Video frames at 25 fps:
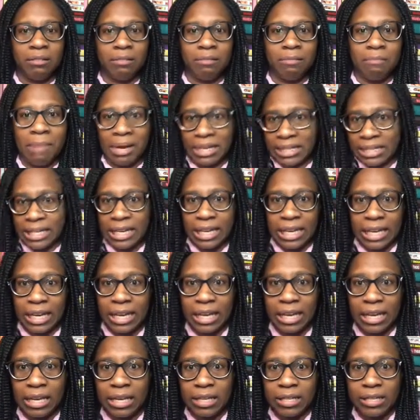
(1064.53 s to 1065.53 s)
Mexican
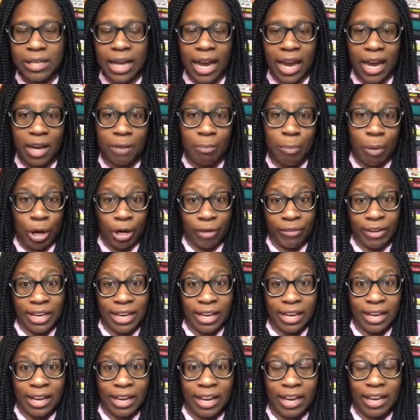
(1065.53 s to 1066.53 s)
kids and Puerto
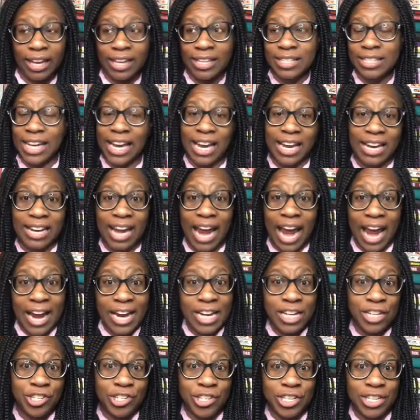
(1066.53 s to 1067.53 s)
Rican kids and
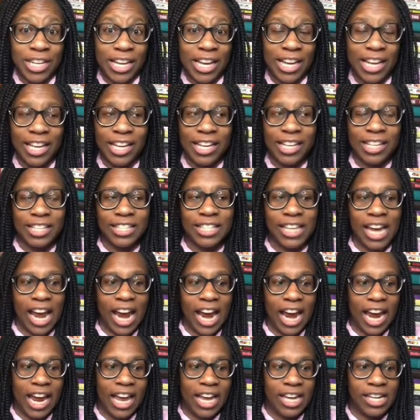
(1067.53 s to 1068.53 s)
Asian kids
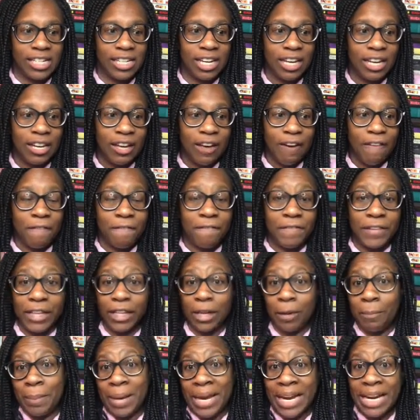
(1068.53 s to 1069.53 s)
and
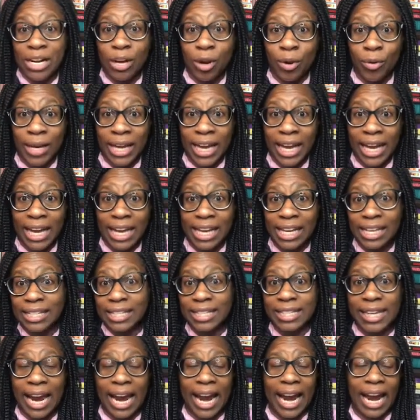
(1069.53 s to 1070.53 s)
Filipino
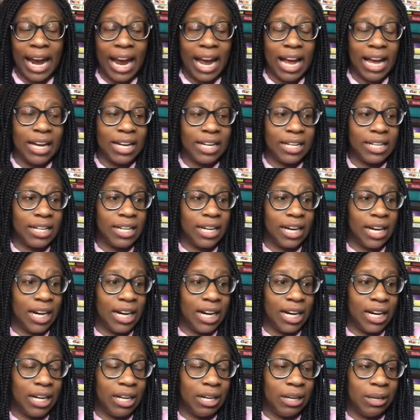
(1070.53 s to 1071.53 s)
kids and
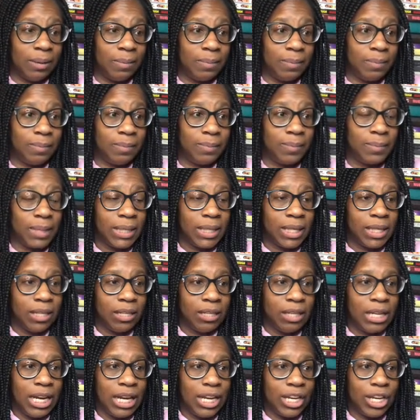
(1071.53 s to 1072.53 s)

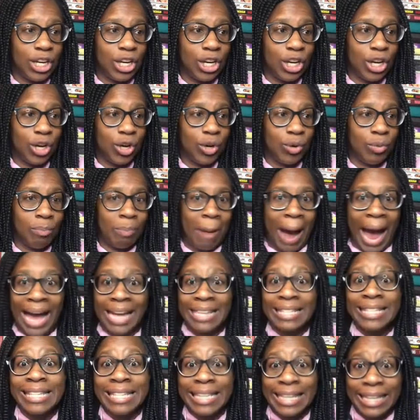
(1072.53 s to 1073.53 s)
you know,
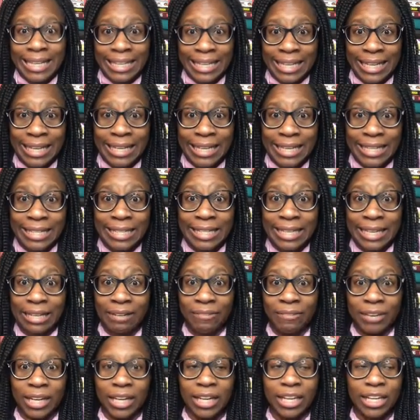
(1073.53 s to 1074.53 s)
Bosnian kids
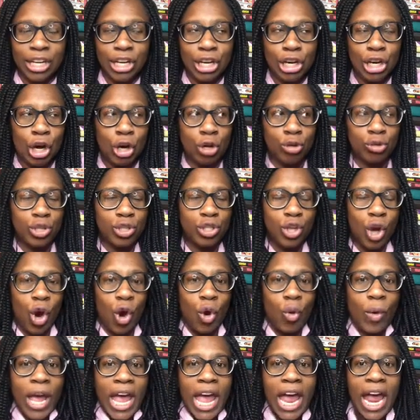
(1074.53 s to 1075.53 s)
even, you know,
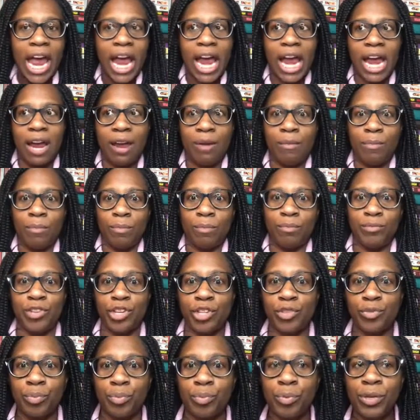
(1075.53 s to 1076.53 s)
so it
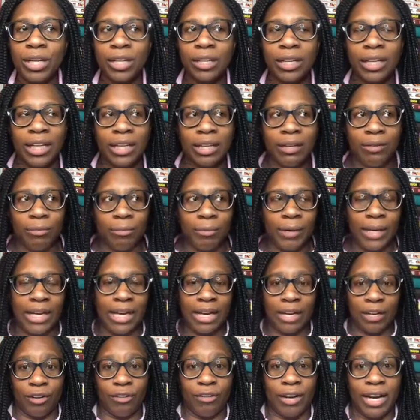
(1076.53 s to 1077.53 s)
just really
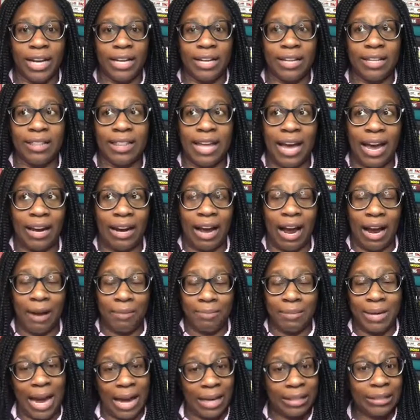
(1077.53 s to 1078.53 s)
reiterated that
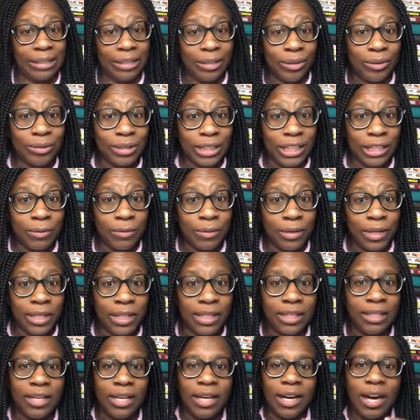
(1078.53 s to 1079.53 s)
I'm not the only
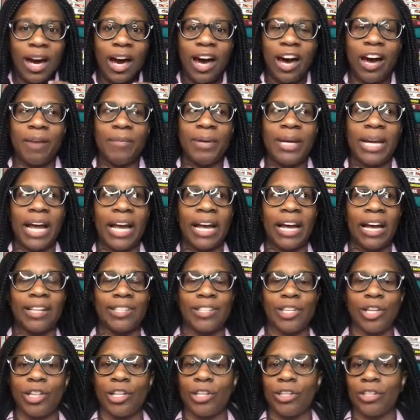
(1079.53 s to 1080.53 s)
one. And I got
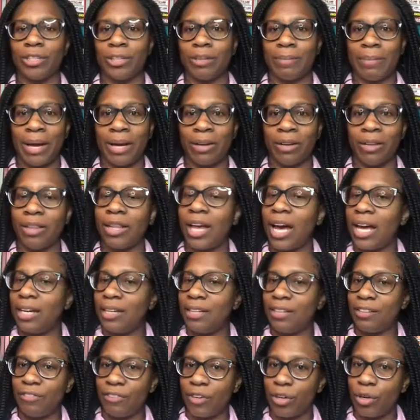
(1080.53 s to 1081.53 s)
to learn about a lot of
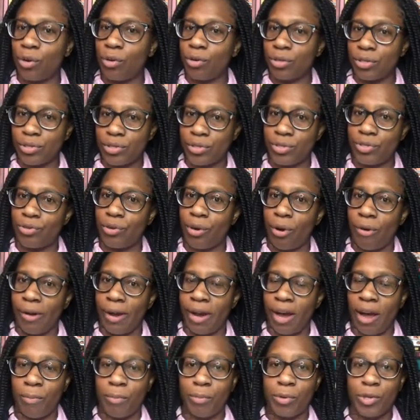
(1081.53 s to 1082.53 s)
different cultures growing
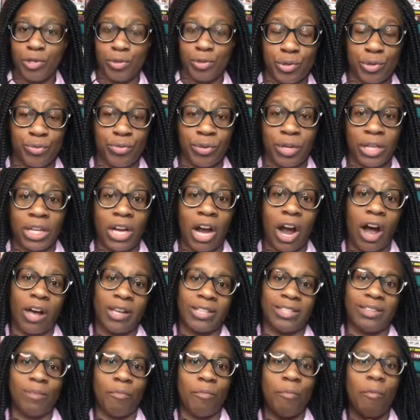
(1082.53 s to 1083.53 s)
up, which really
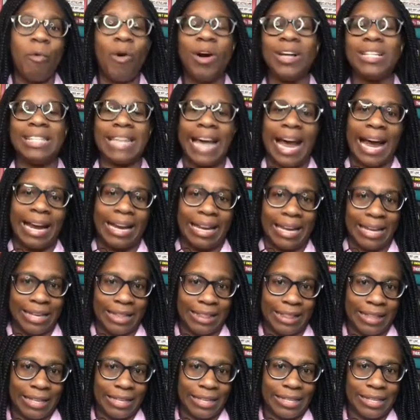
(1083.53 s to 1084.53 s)
awesome once I
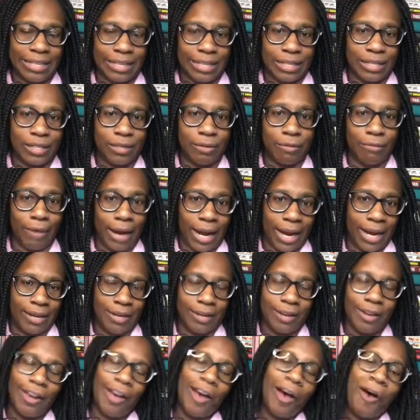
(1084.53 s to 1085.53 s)
hit the 6th grade.
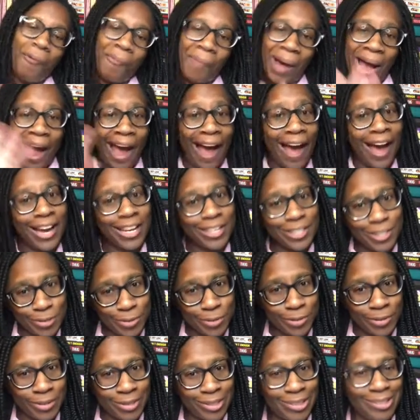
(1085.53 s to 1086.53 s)
My high
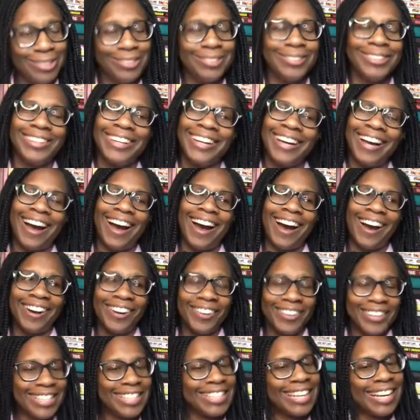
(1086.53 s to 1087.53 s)
school, I
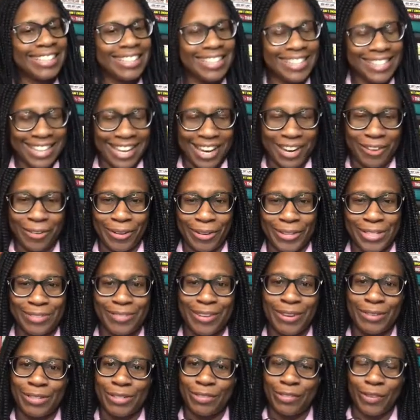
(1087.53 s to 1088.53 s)
always like to say
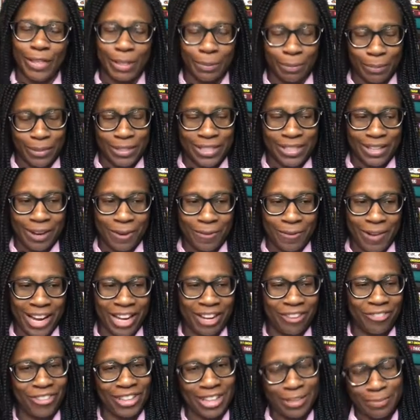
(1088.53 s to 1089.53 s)
Roosevelt was 50%
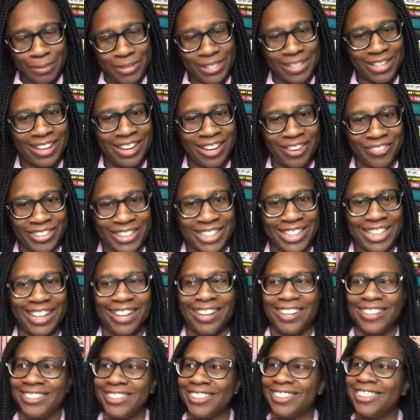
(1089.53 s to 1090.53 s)
white, 50% everything
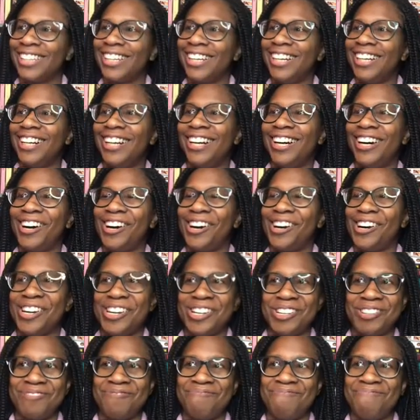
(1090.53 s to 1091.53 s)
else.
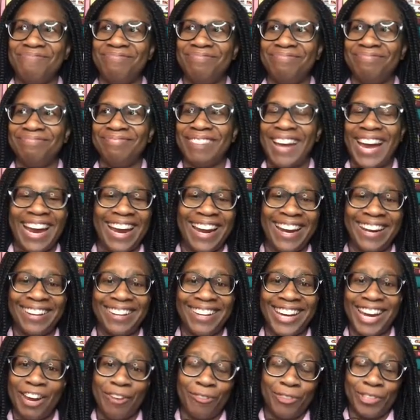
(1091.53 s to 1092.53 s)
And
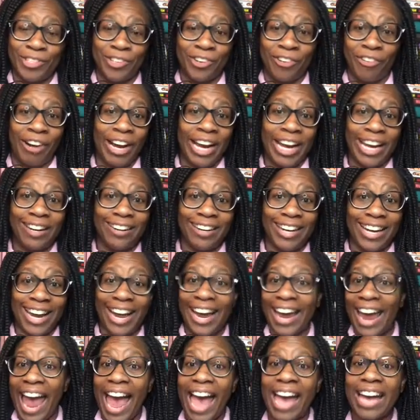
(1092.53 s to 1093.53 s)
it was great. And
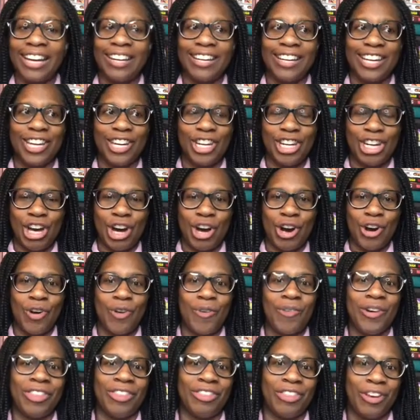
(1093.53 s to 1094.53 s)
again, you
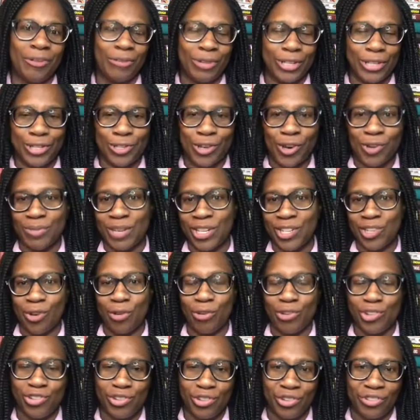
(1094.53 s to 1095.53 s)
know, there was so much
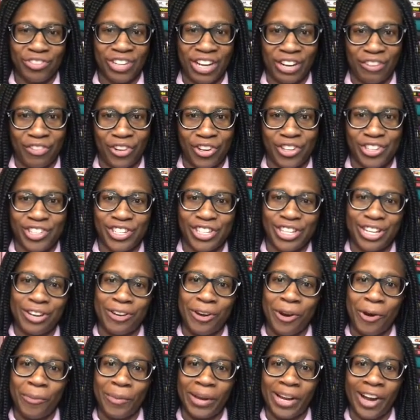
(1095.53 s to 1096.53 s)
cultural diversity
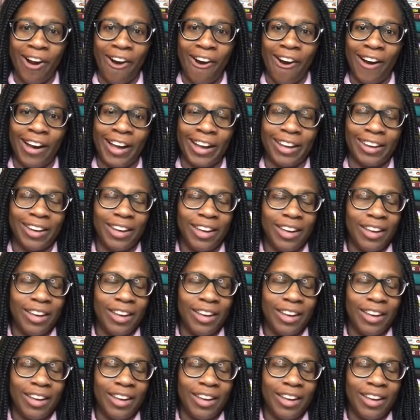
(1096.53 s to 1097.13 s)
going on